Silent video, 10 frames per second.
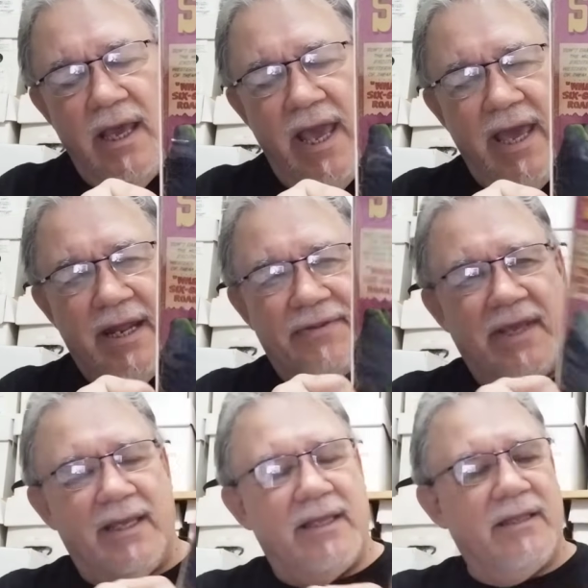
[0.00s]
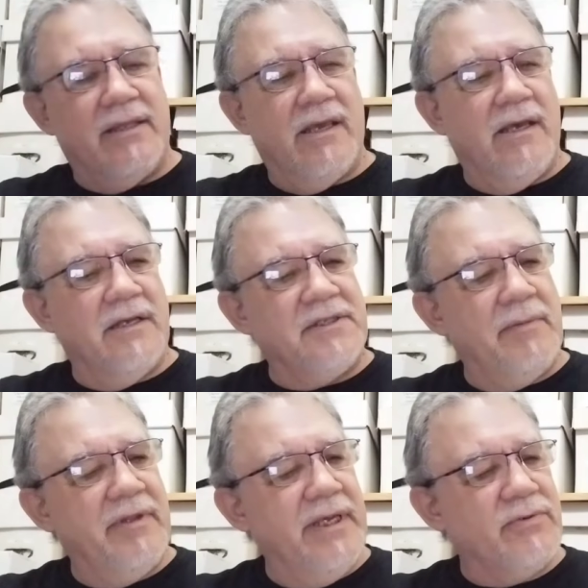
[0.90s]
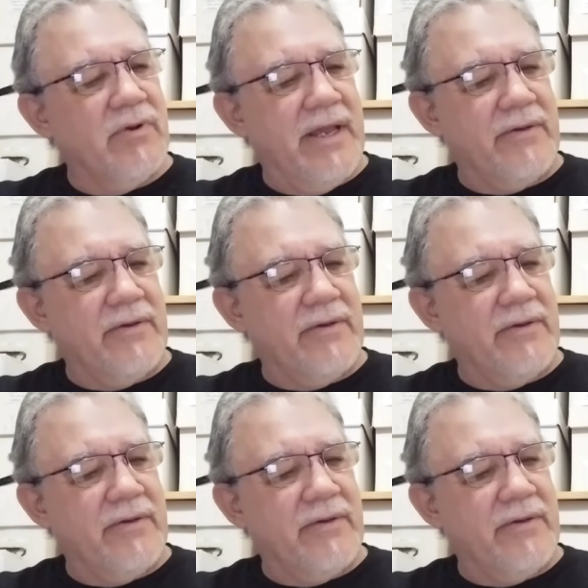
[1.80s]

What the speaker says: And I think some of these were like